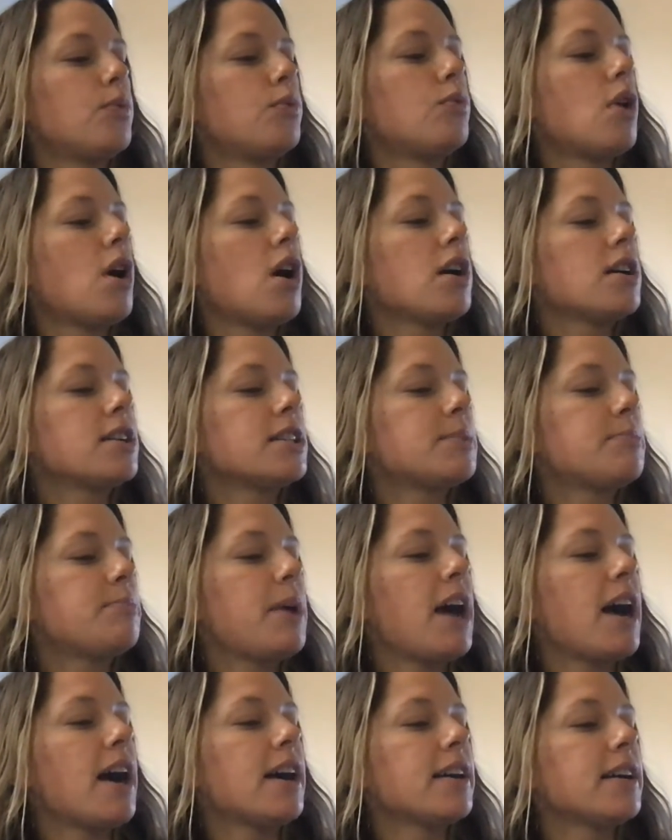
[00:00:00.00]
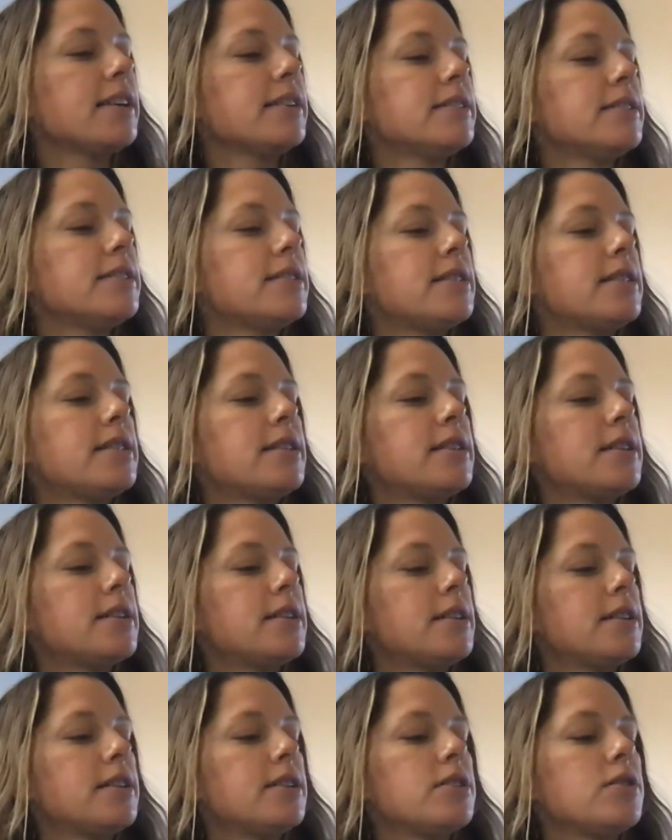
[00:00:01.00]
rocks packet.
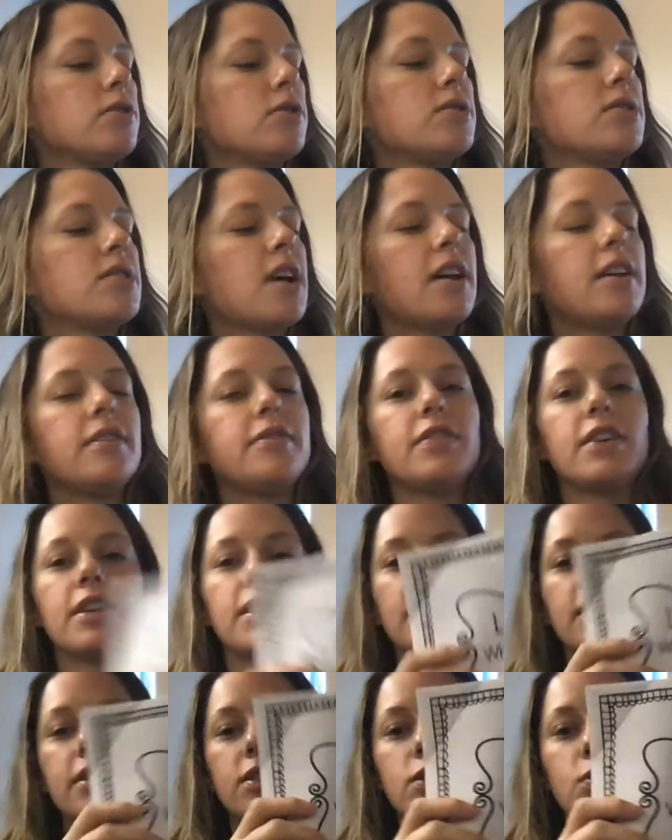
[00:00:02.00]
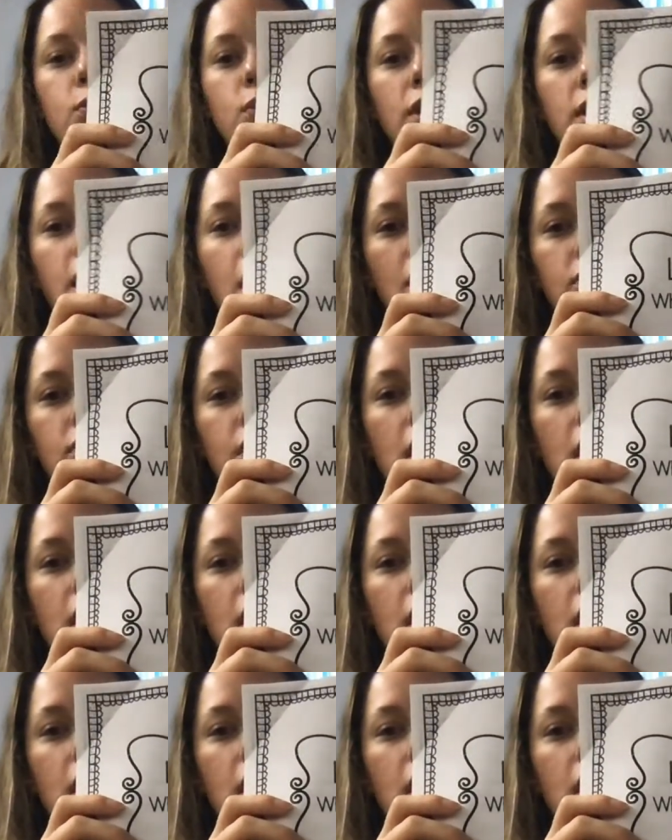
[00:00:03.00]
Looks kind of like this. What are